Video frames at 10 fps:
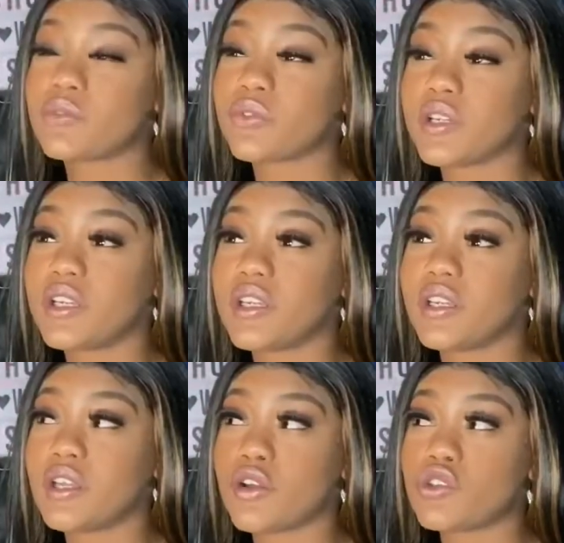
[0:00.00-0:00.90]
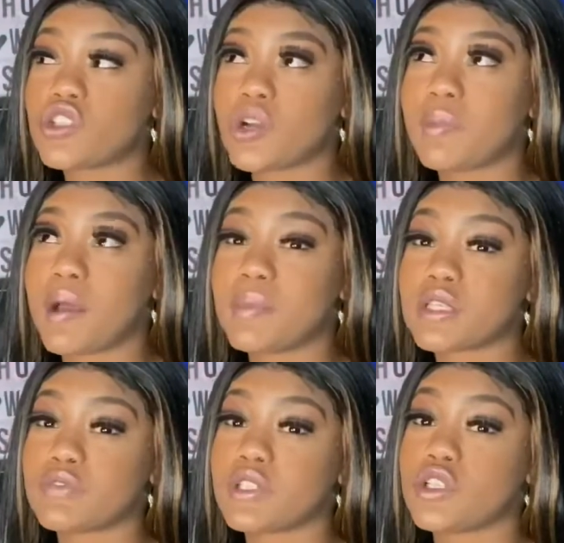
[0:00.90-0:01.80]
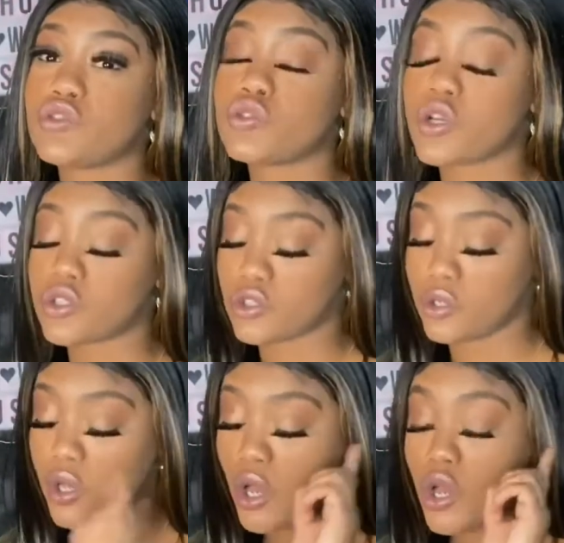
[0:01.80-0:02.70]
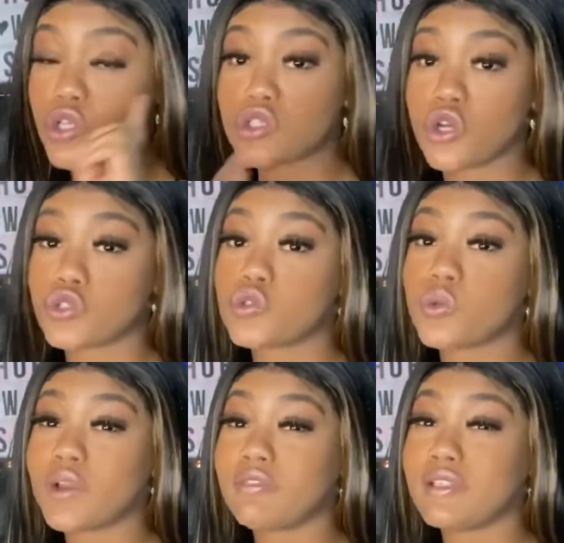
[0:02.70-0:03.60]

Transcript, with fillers: friend, are you talking about best friend that you talk to talk to every